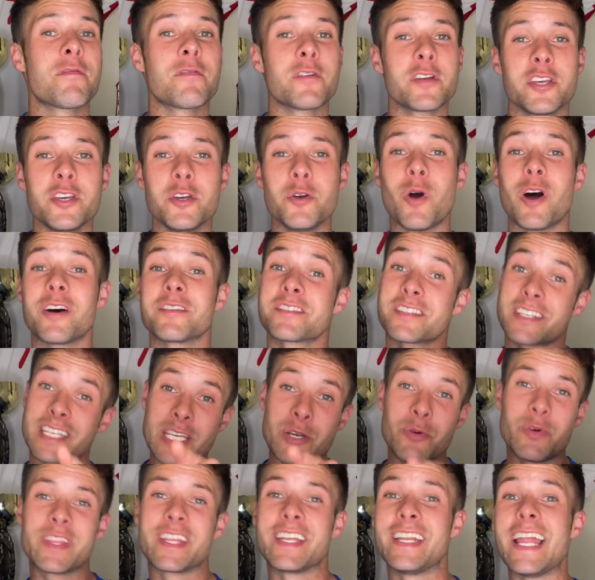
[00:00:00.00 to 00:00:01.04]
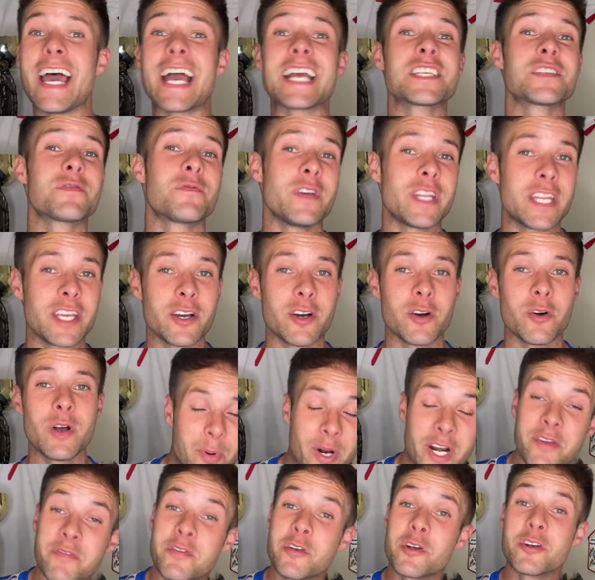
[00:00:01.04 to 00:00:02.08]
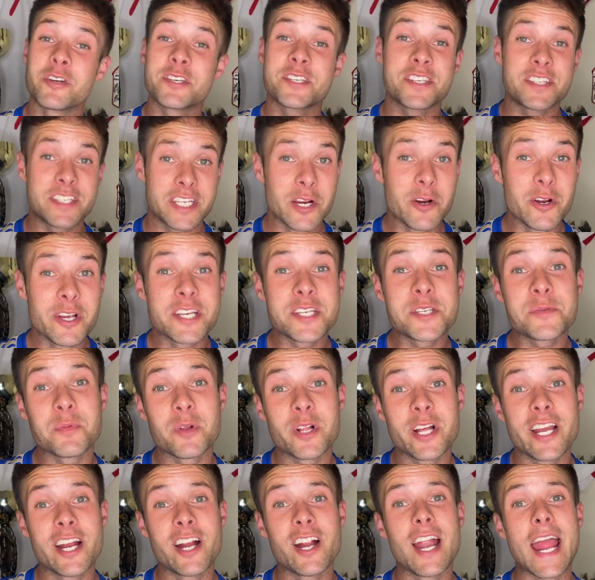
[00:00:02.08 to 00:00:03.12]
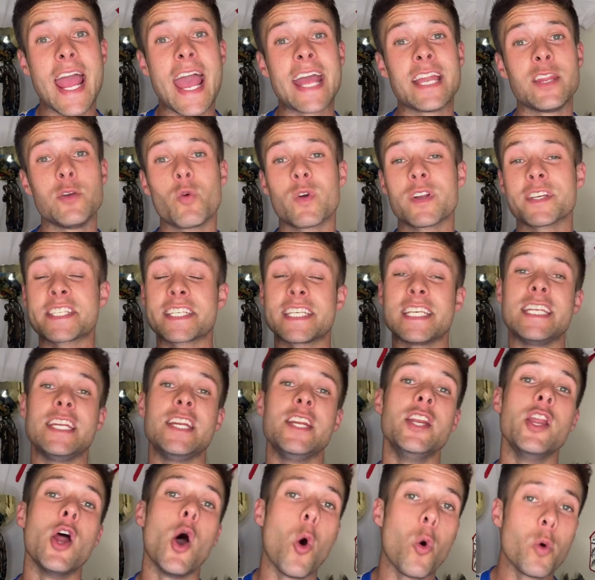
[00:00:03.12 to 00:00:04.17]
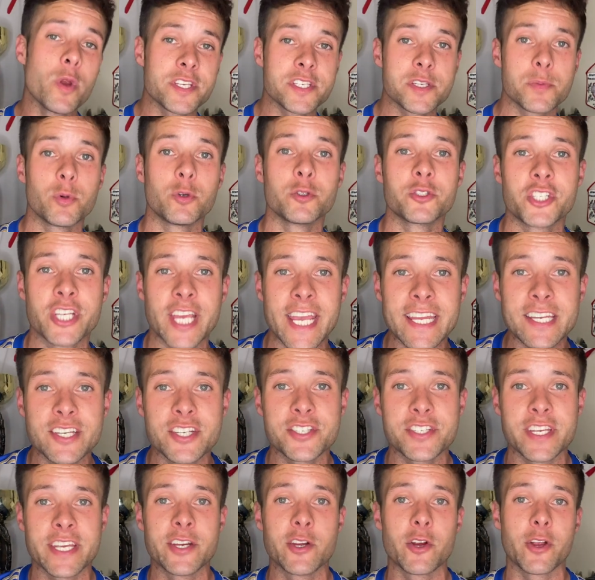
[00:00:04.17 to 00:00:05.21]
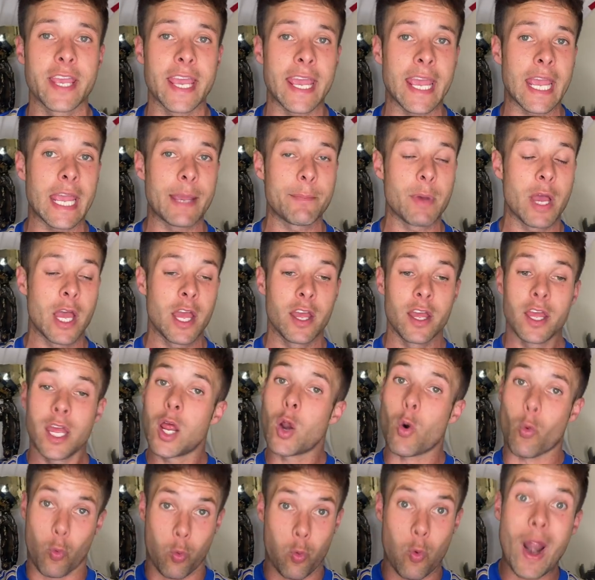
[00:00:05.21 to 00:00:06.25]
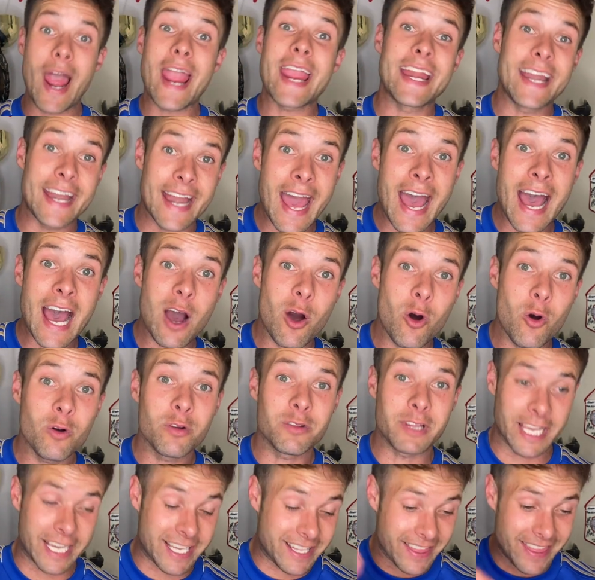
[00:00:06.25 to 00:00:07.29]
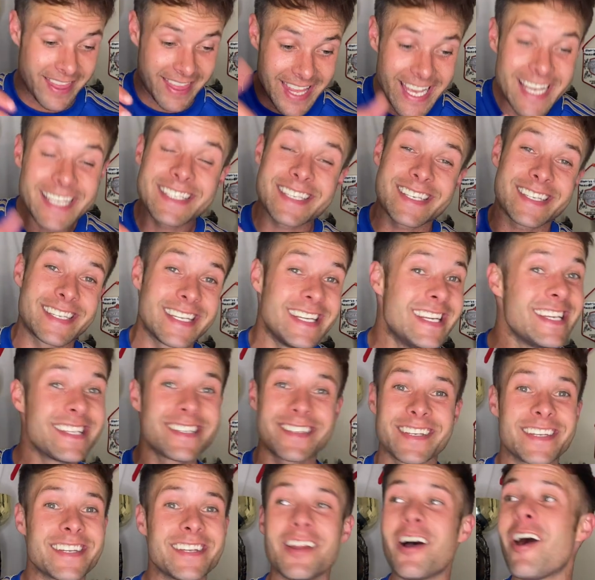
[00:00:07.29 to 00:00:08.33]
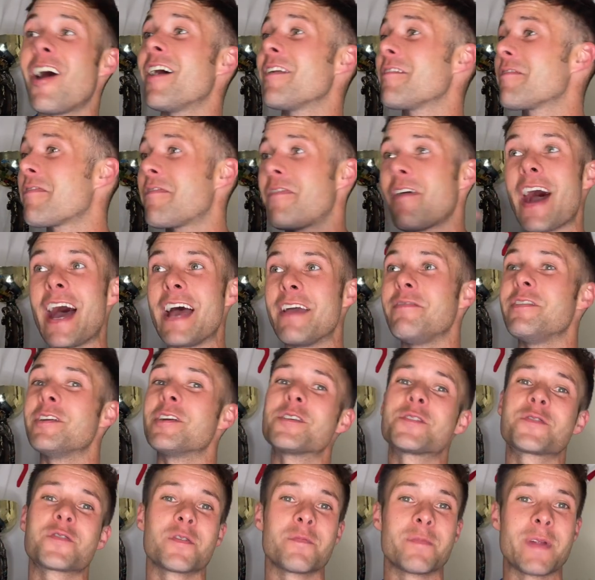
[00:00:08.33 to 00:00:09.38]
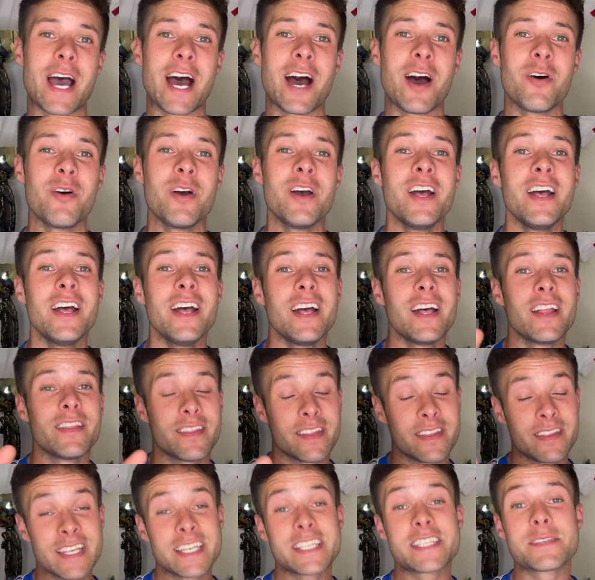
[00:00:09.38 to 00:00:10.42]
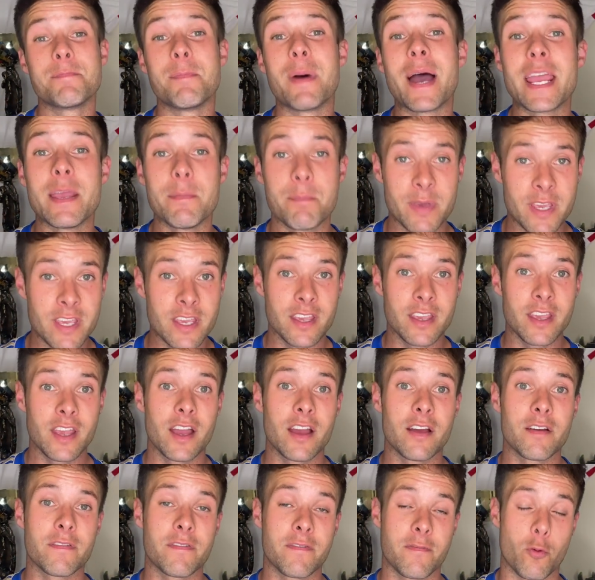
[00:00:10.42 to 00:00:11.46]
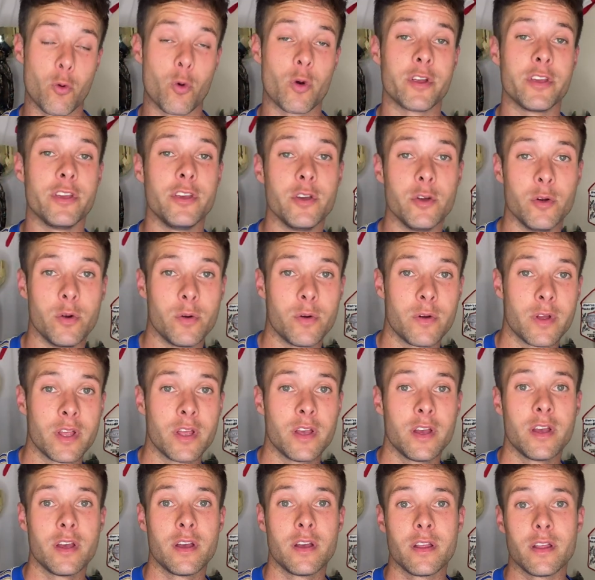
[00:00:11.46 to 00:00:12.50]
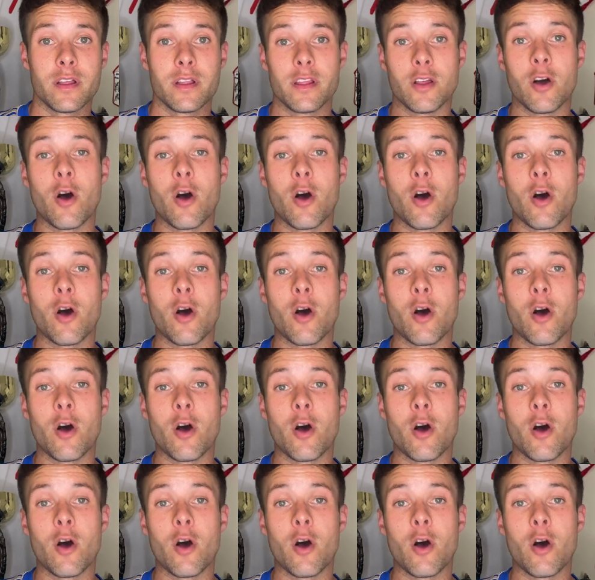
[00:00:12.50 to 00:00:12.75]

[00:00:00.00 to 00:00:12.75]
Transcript: for you. I'll see you in the next video. But if you're a serious player and you wanna see noticeable changes in your game right now, like this season, not five years from now, then this might be for you. The